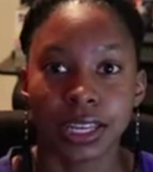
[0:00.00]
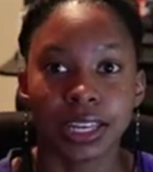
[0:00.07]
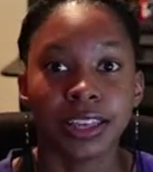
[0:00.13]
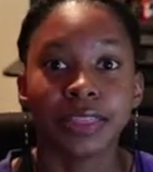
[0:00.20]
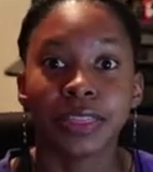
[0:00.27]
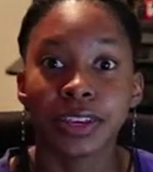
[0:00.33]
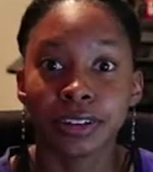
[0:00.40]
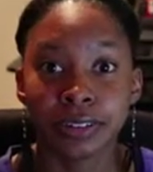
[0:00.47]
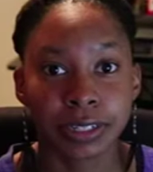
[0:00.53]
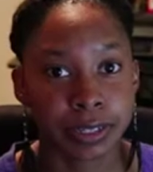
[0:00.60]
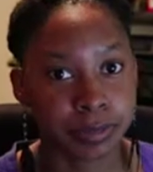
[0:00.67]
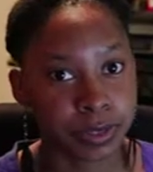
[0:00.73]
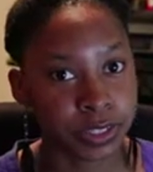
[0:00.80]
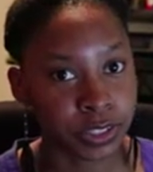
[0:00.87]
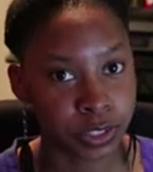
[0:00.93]

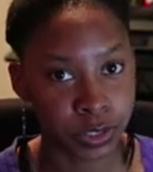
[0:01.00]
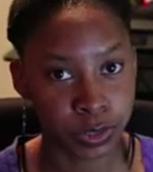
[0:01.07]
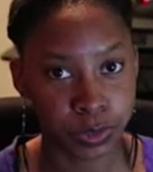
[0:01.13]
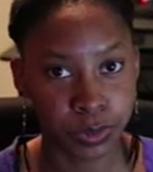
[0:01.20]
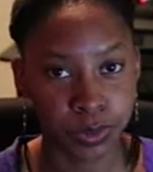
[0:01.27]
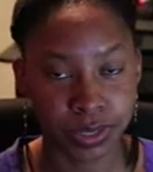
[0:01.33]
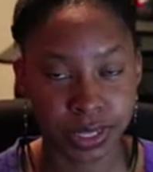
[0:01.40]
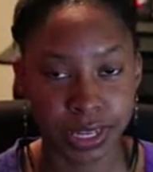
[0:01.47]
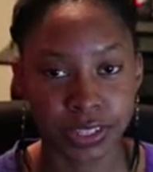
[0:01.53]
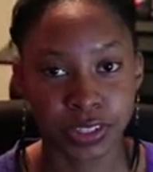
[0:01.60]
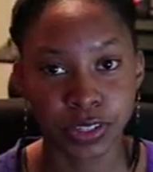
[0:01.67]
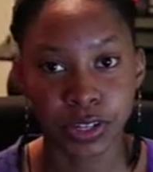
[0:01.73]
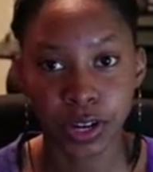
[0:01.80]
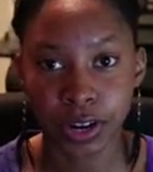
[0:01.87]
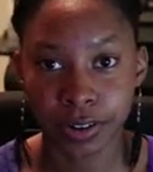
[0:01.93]
Ethereum is used as
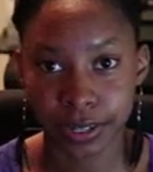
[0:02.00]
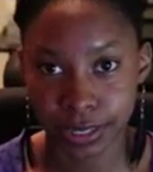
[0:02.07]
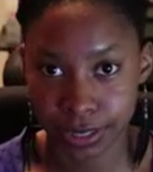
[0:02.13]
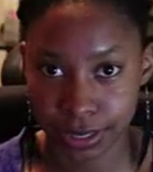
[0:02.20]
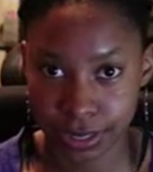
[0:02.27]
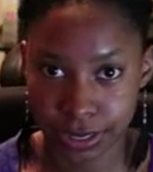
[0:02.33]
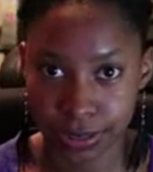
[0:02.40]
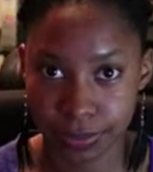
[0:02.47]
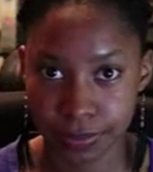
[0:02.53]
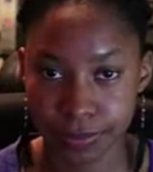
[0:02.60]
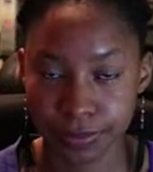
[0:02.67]
the currency.